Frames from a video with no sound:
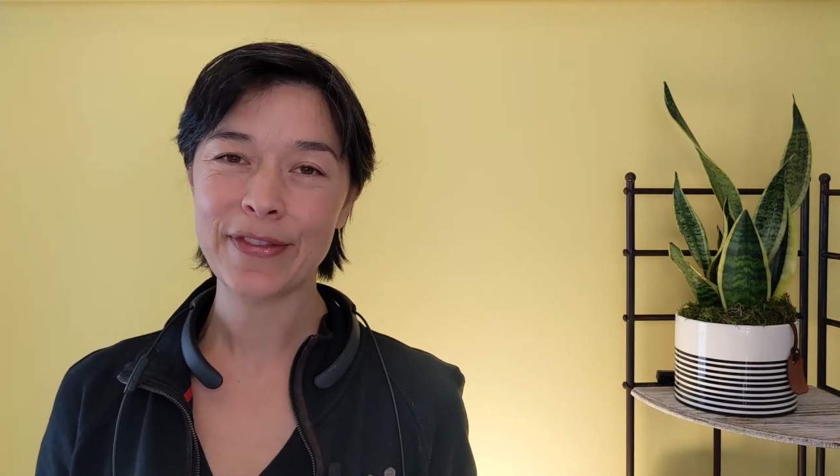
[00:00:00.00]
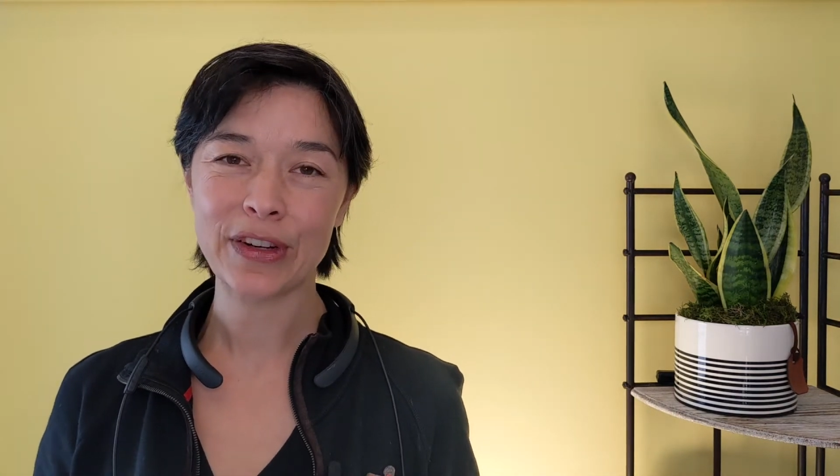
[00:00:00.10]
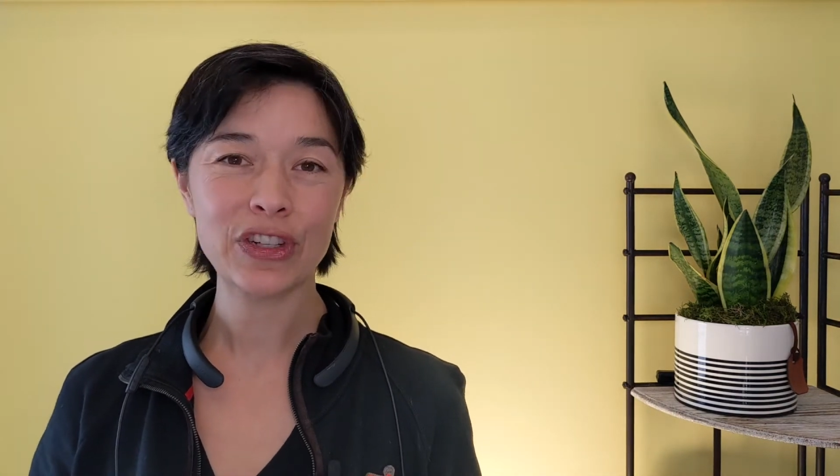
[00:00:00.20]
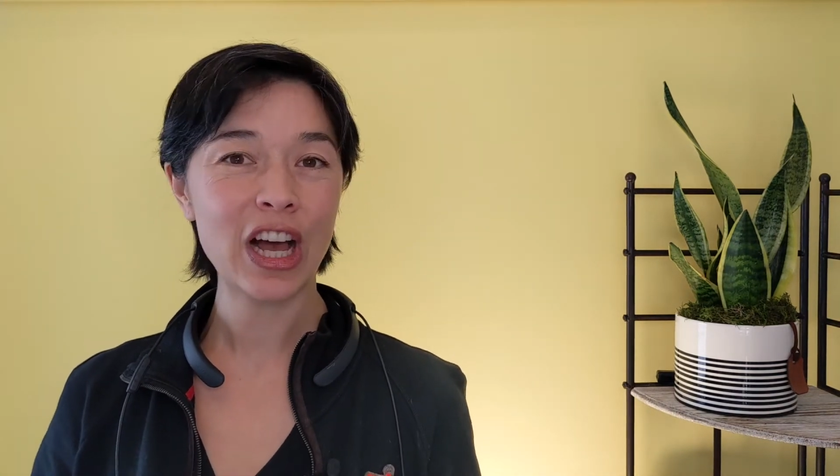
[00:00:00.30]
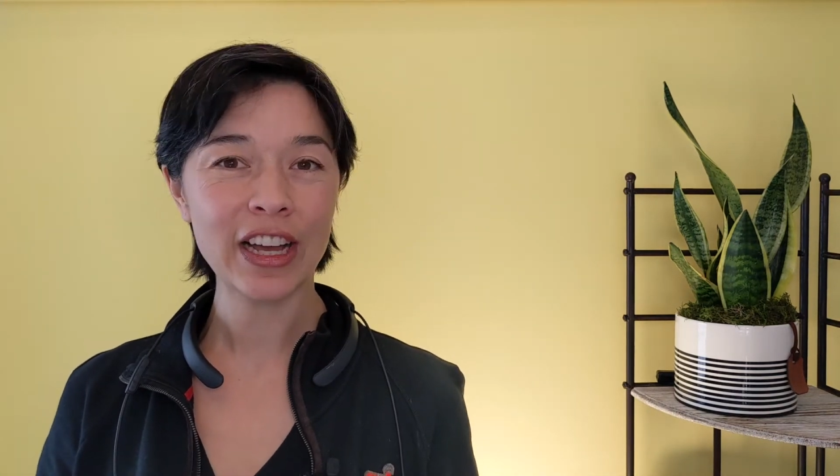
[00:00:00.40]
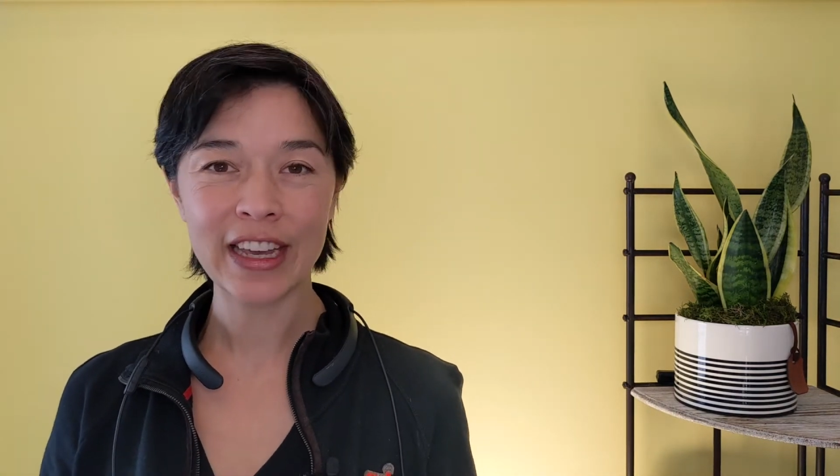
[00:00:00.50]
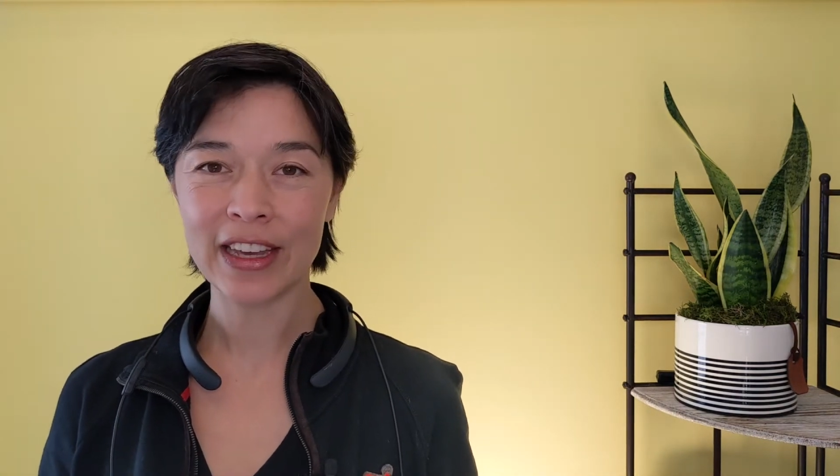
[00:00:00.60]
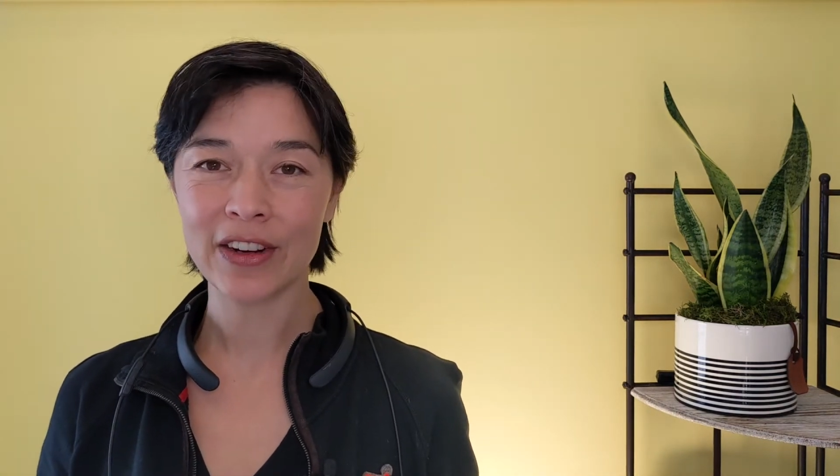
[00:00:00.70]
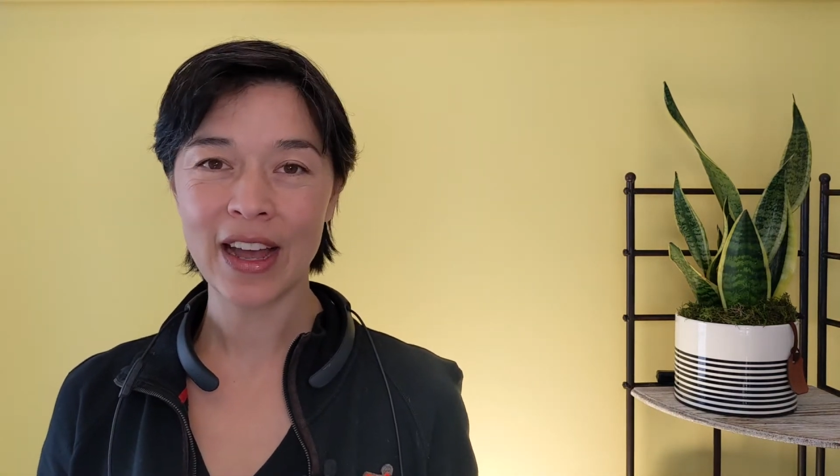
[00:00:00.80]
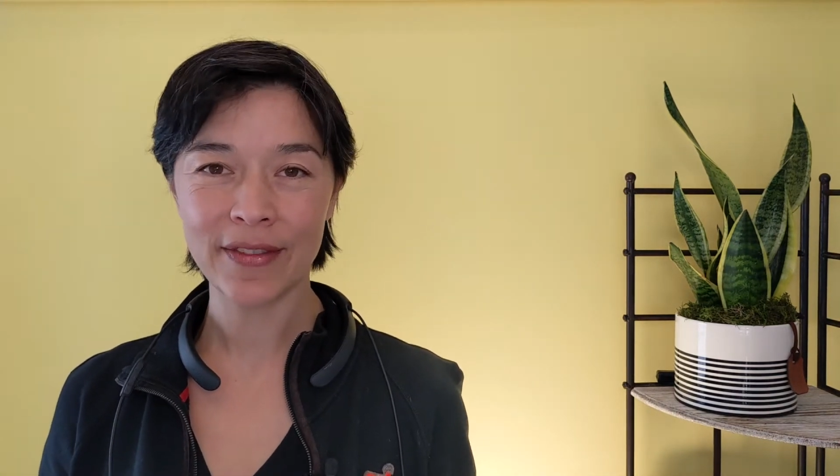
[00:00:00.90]
for talking
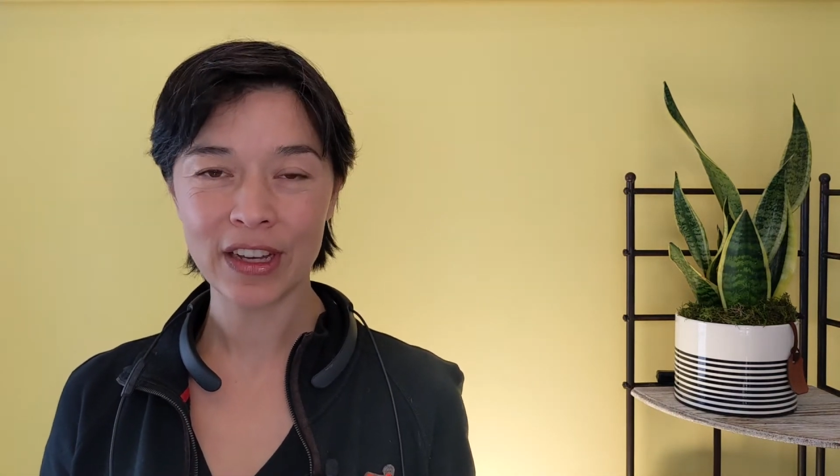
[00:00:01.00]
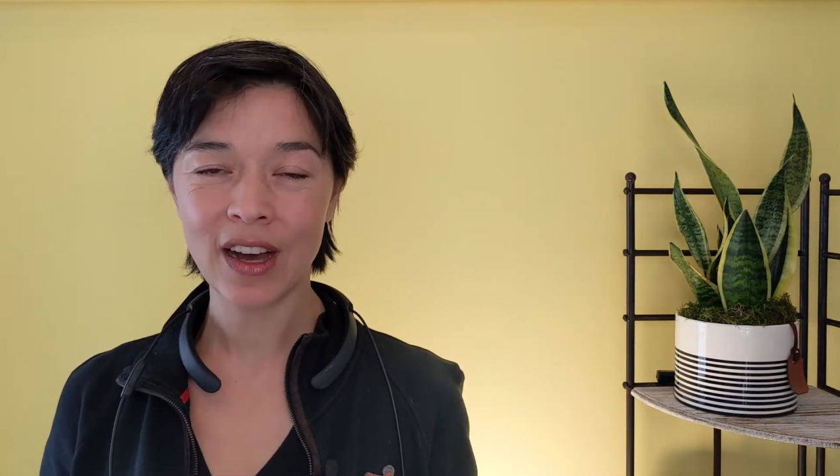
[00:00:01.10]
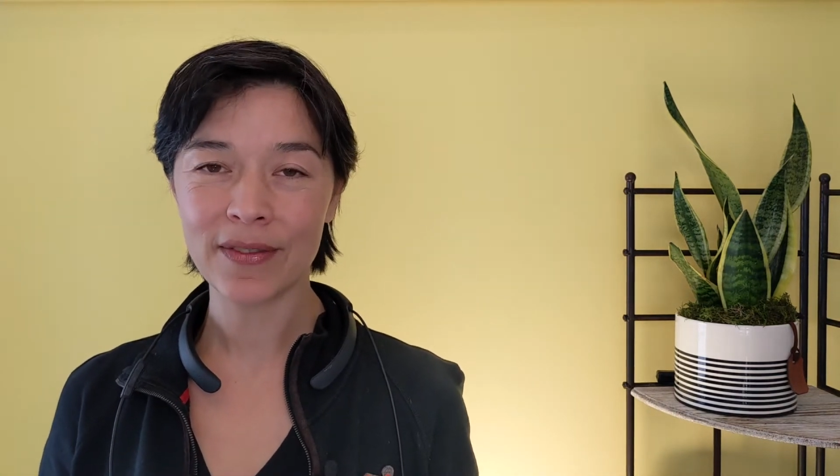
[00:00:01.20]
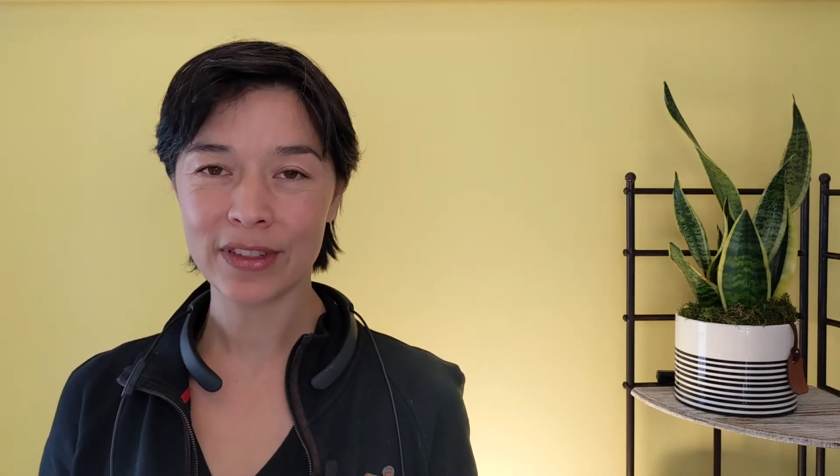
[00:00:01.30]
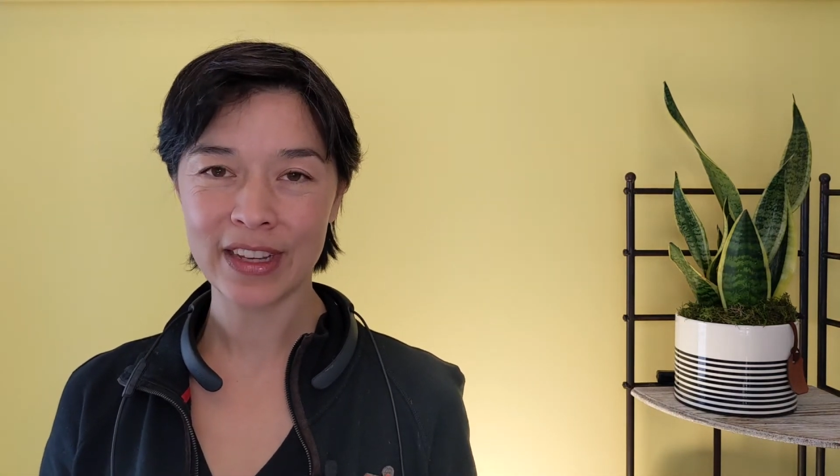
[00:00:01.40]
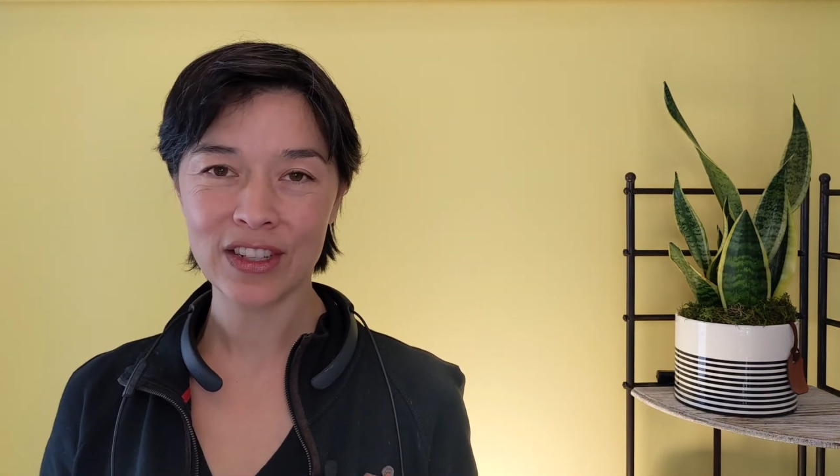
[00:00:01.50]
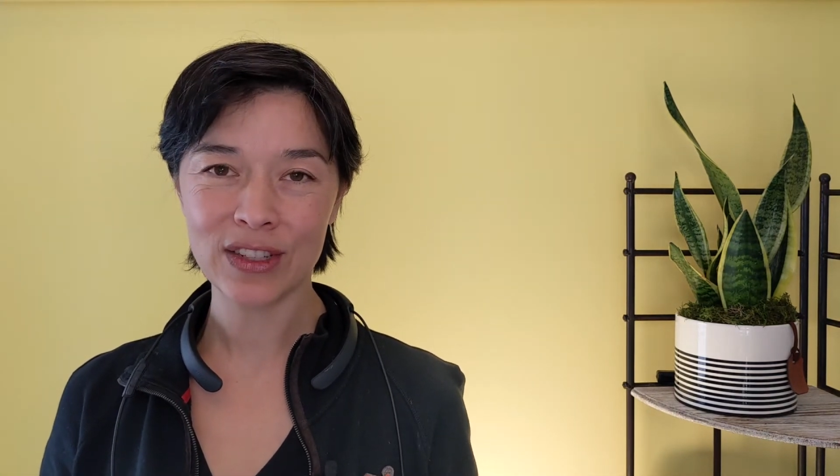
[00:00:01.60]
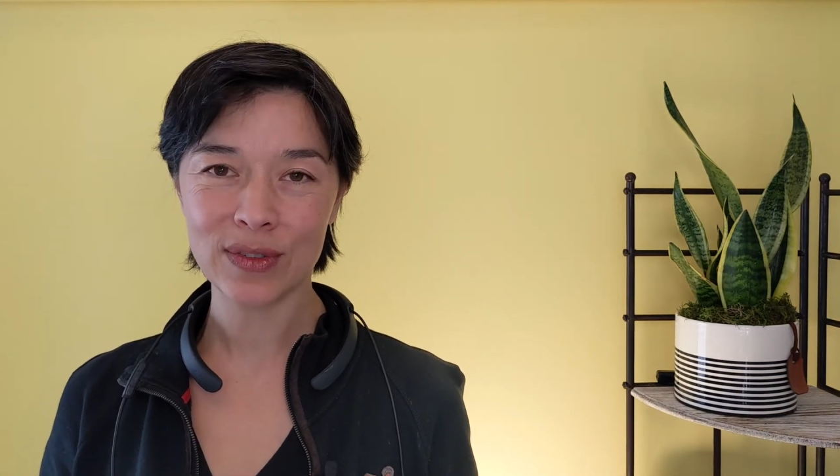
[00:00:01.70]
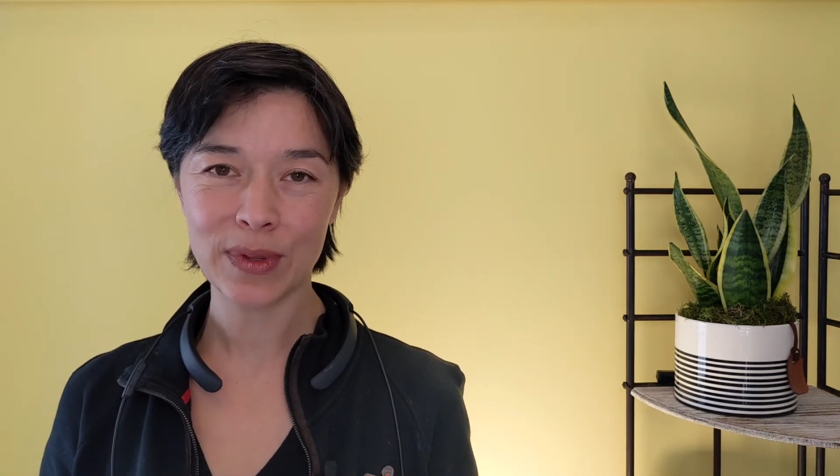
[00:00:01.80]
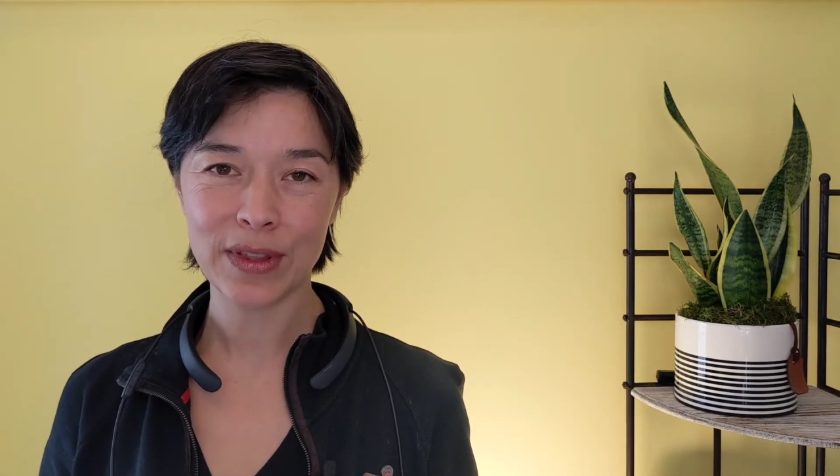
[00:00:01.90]
or having
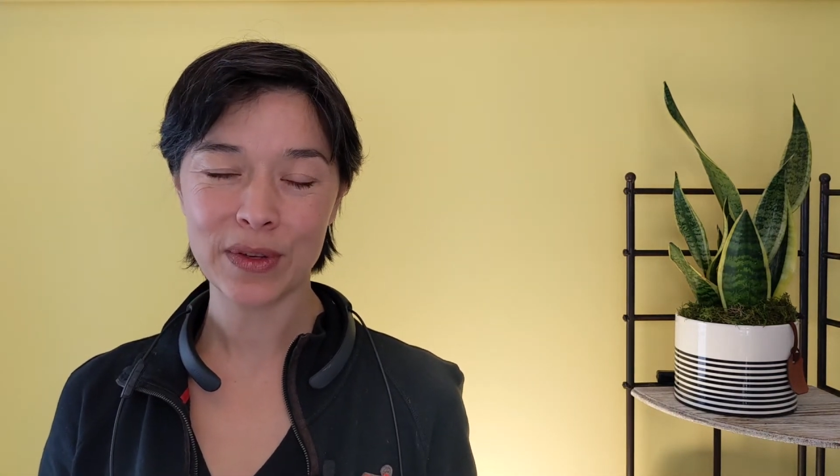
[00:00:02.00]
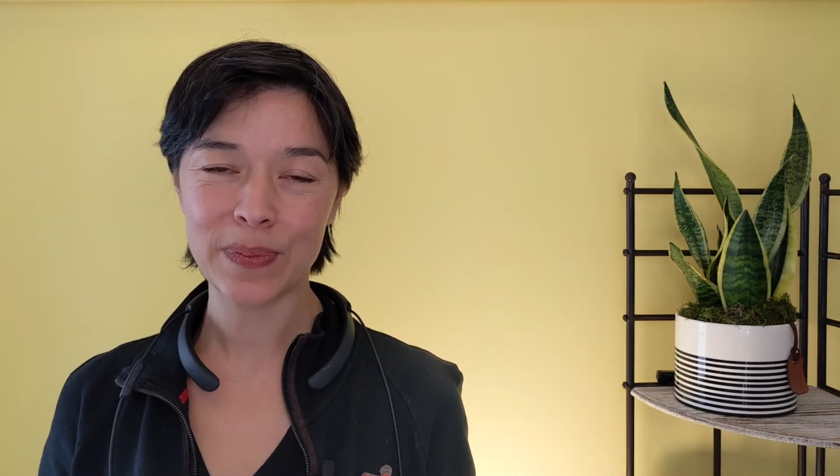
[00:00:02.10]
conversations with other